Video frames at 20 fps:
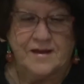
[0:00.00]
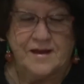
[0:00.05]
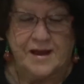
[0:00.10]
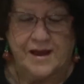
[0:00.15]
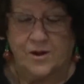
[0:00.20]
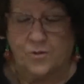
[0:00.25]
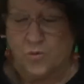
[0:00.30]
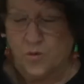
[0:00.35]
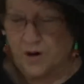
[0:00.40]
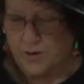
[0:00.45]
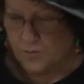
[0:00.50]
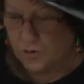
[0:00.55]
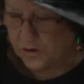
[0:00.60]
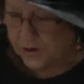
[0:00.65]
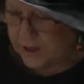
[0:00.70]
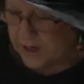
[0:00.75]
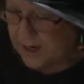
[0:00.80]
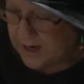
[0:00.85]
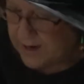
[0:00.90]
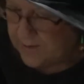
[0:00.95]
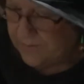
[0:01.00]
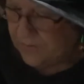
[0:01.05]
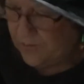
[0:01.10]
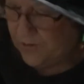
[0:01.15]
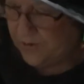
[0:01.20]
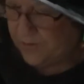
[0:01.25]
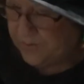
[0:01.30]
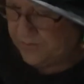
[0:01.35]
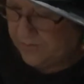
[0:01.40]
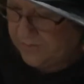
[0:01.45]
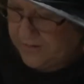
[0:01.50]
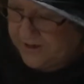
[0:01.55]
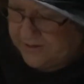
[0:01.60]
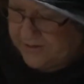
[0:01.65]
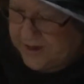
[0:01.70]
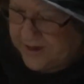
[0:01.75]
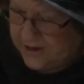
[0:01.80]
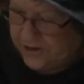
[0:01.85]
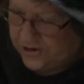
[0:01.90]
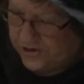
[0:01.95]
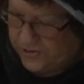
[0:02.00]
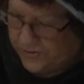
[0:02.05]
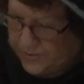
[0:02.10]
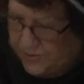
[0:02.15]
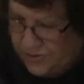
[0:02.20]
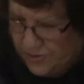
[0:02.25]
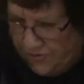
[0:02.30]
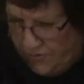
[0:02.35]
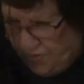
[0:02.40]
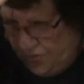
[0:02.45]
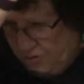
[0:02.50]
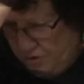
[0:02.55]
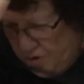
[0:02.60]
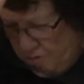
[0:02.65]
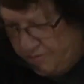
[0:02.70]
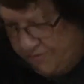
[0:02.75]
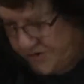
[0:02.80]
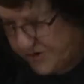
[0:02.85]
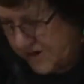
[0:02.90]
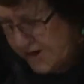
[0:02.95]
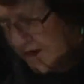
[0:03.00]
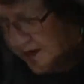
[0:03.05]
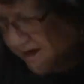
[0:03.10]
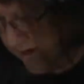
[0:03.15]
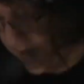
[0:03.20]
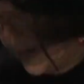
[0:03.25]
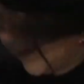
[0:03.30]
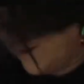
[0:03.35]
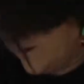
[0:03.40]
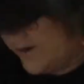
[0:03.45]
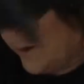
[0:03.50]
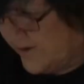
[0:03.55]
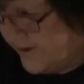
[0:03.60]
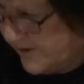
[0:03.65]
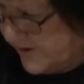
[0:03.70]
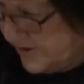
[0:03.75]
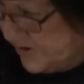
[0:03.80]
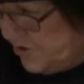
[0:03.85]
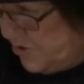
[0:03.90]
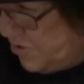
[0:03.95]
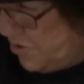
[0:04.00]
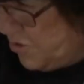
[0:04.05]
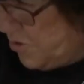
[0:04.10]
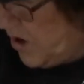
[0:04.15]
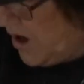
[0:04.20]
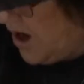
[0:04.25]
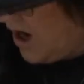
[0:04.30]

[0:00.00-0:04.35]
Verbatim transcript: And one more time with Miss Tasha's beautiful whoops. I got this is so